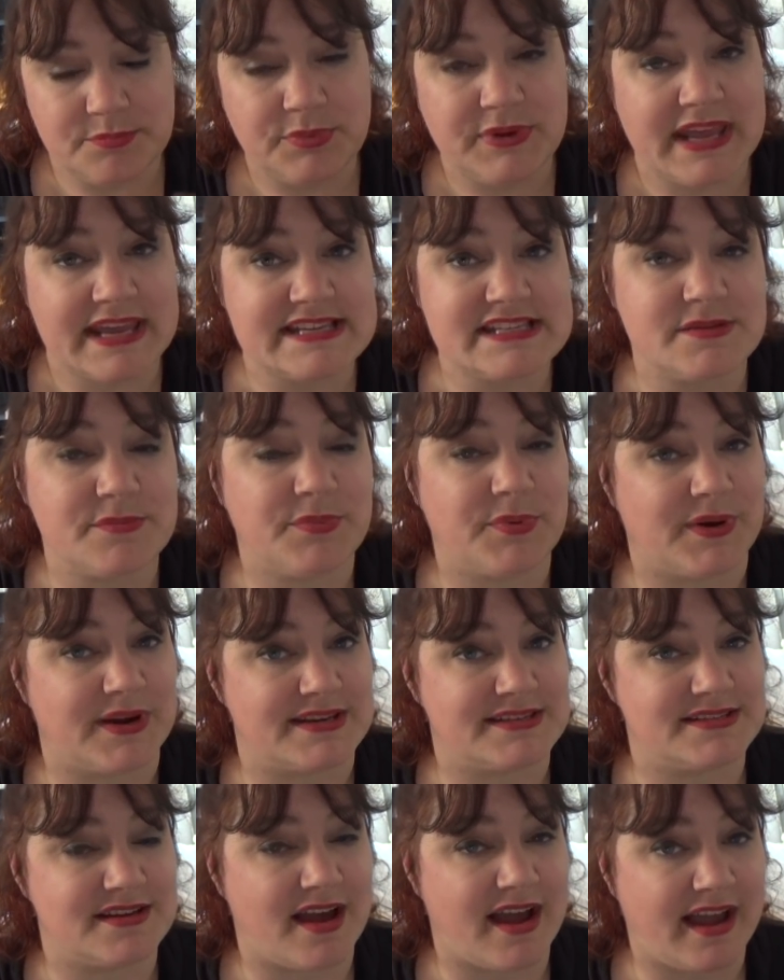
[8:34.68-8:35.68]
Case in
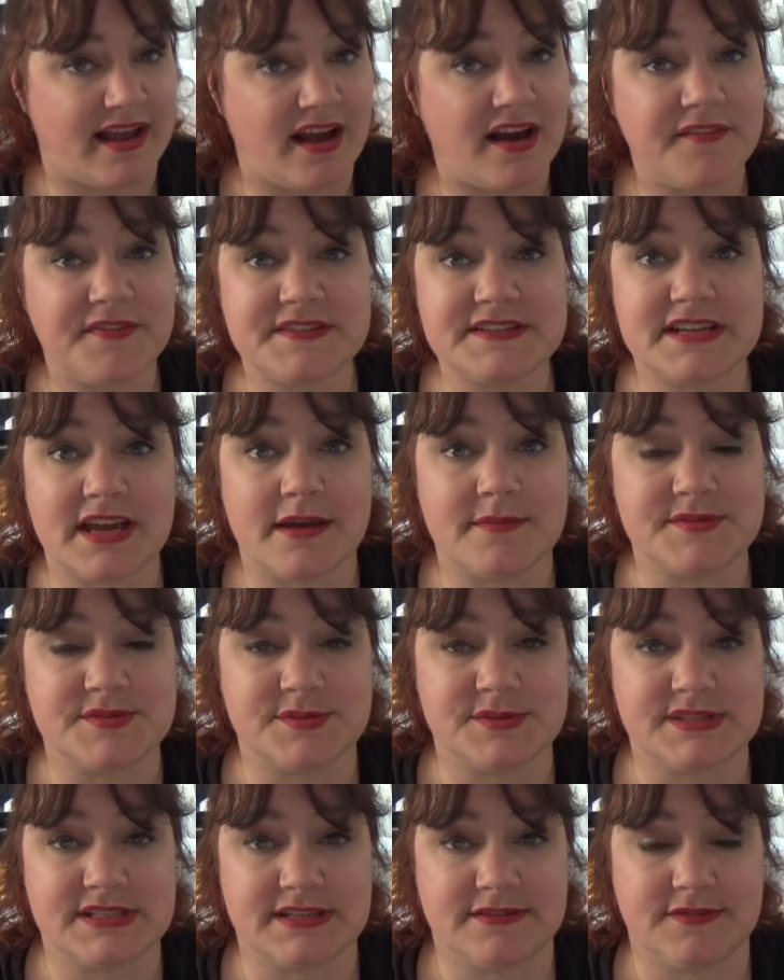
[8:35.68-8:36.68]
point, I oftentimes
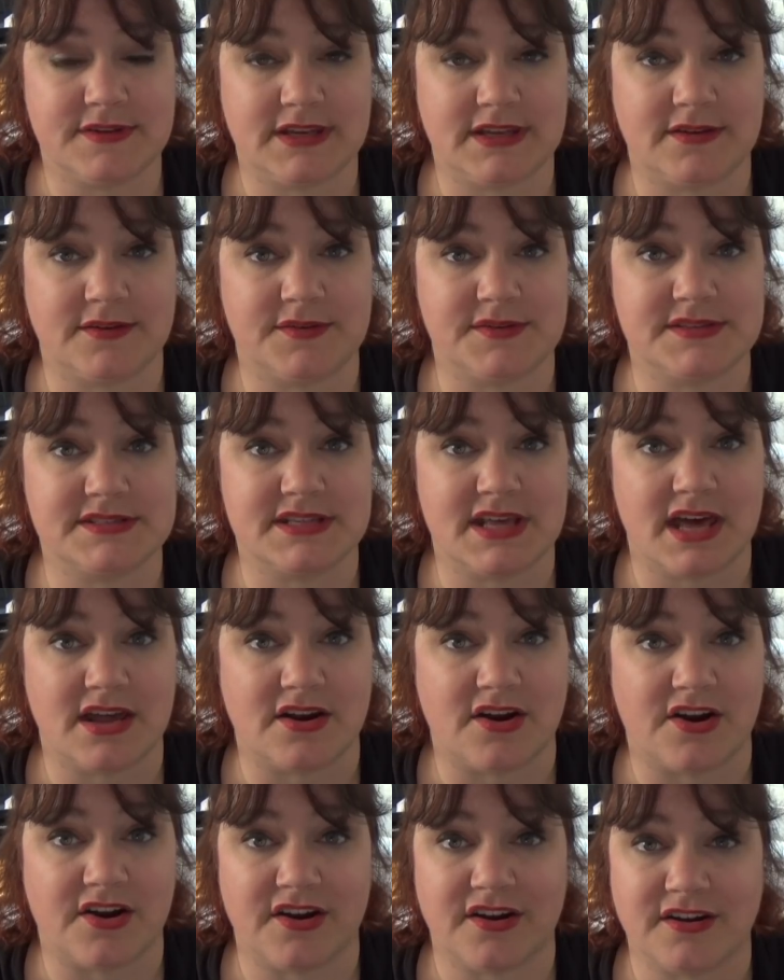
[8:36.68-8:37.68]
will see videos that
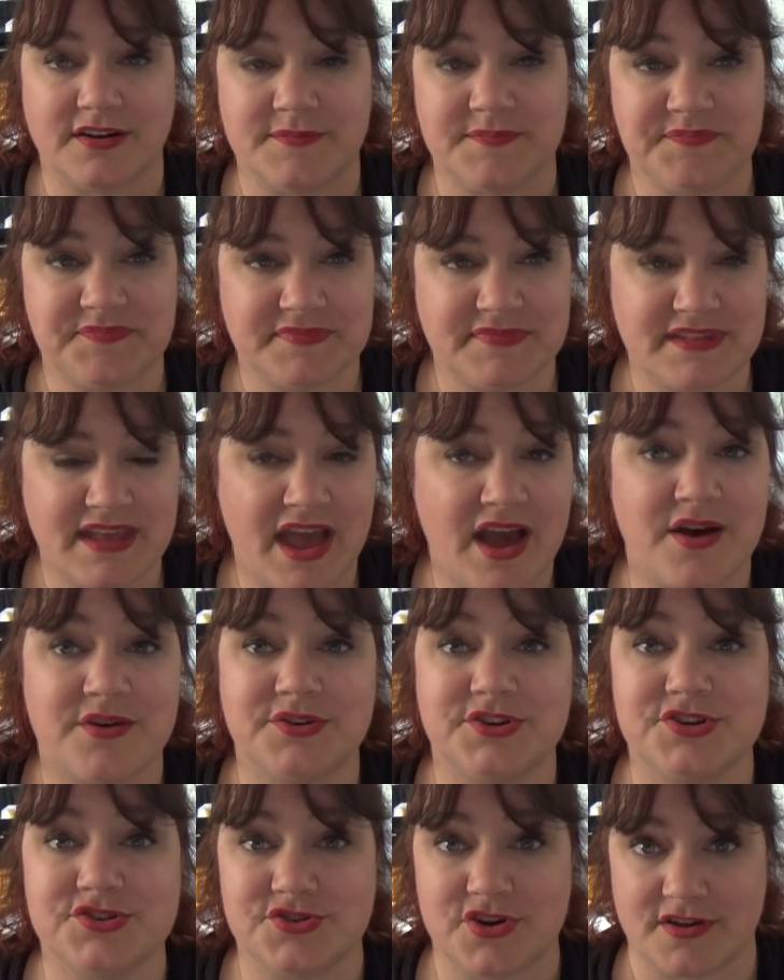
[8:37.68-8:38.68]
are how
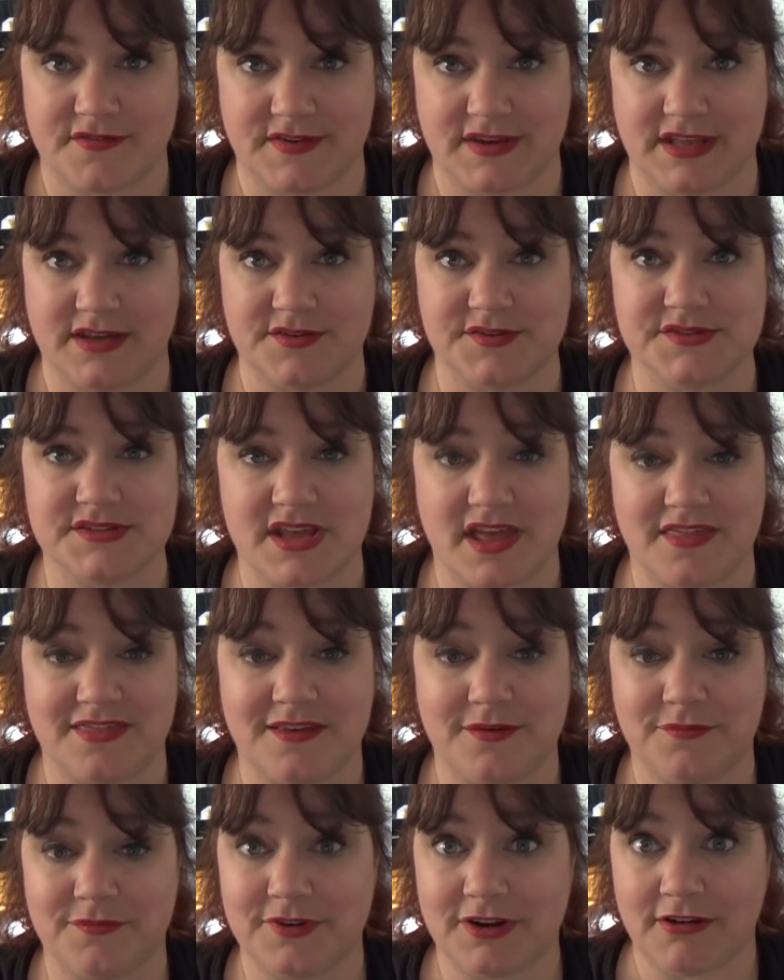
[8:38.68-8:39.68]
to draw videos, and
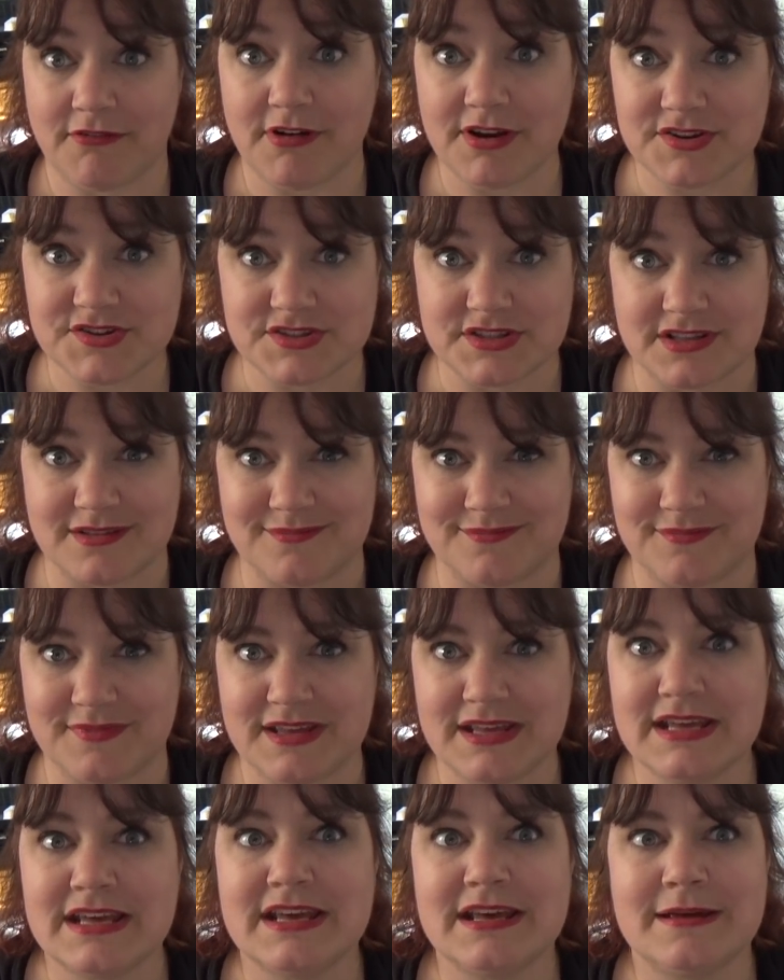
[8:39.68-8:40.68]
then when I watch them,
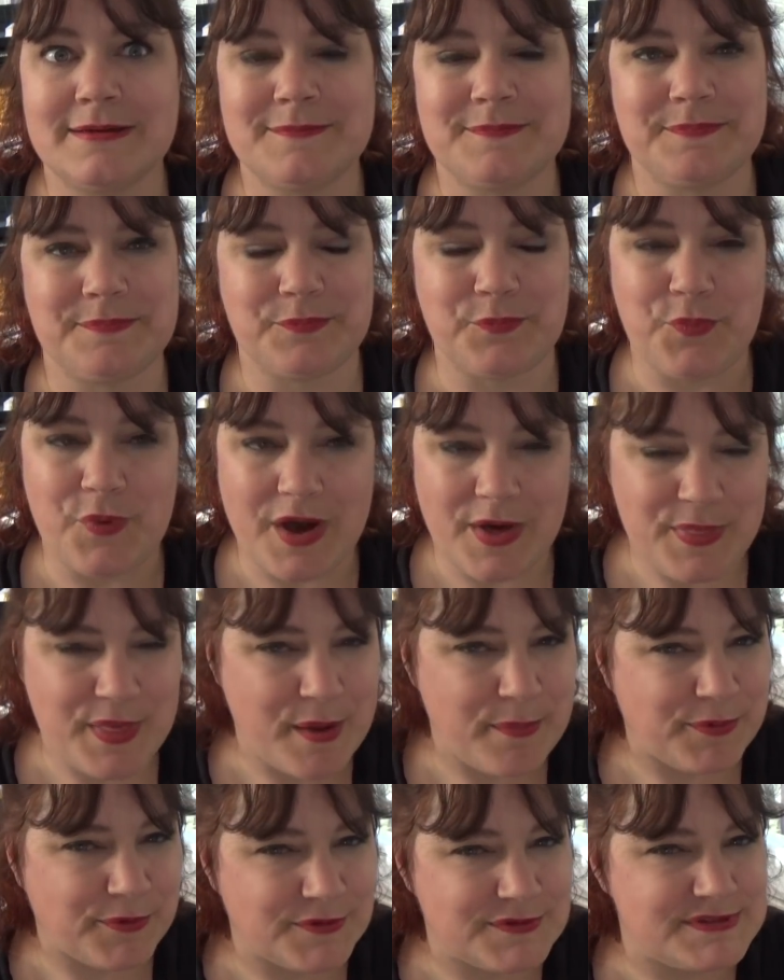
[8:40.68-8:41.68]
while
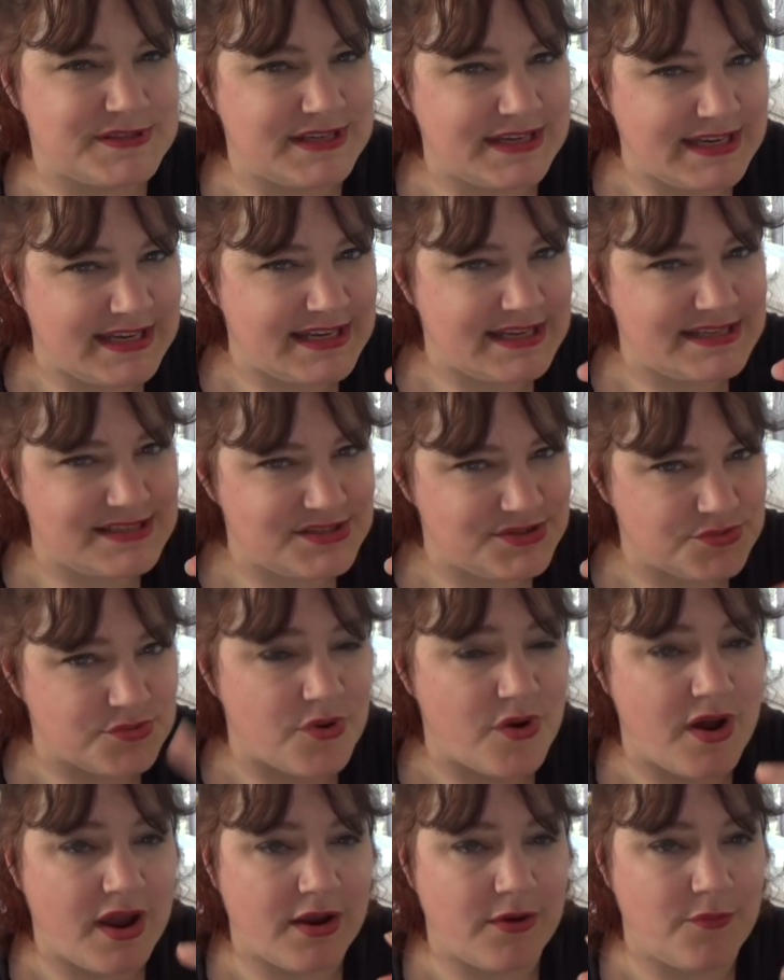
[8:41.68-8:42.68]
that person is
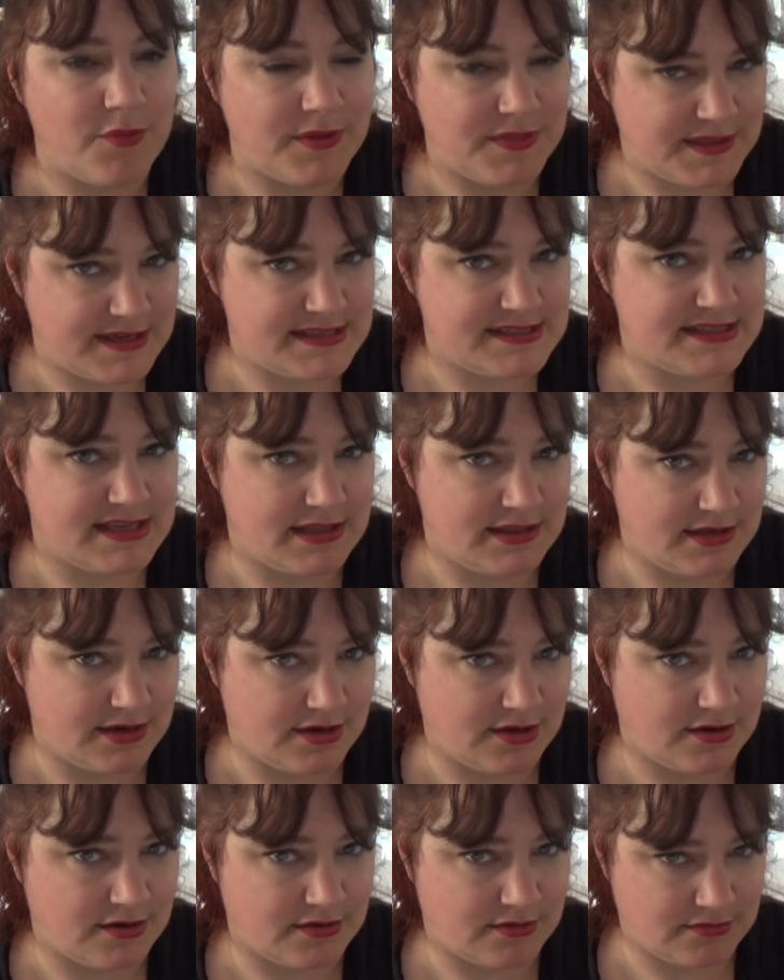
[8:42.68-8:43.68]
drawing what they said
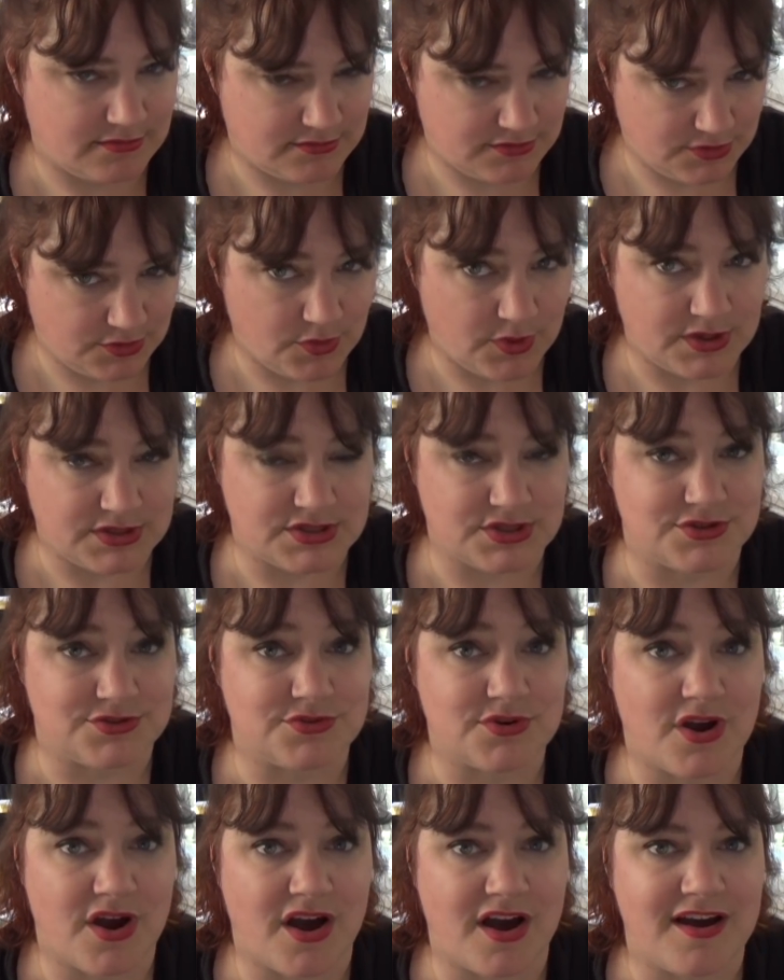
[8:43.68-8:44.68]
they're going to
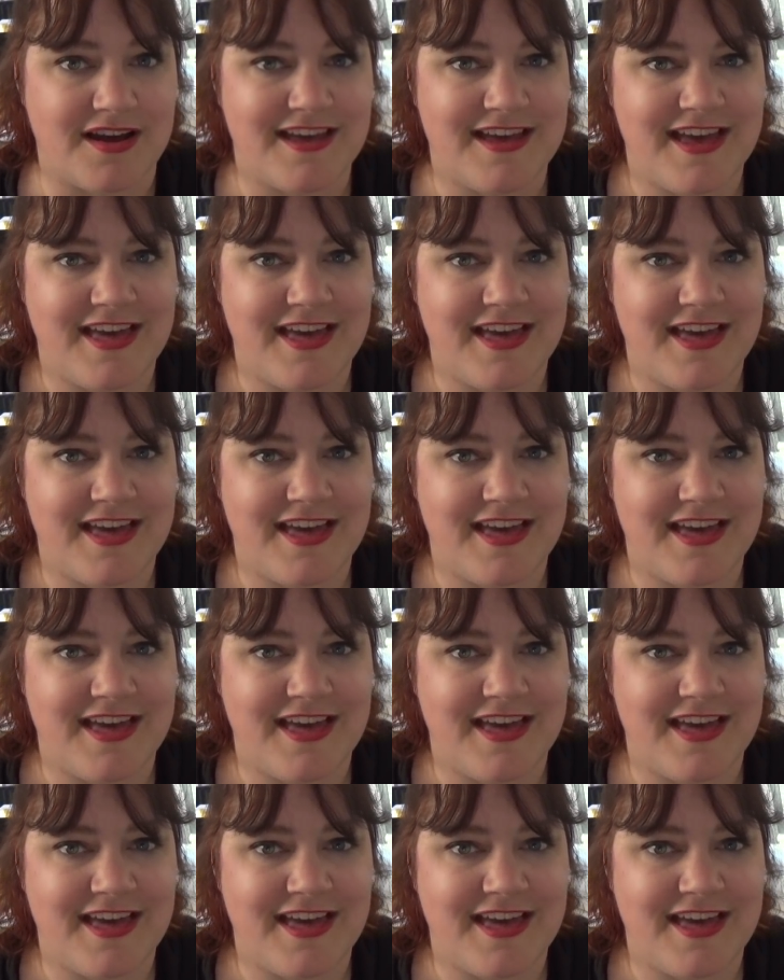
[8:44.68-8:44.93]
draw,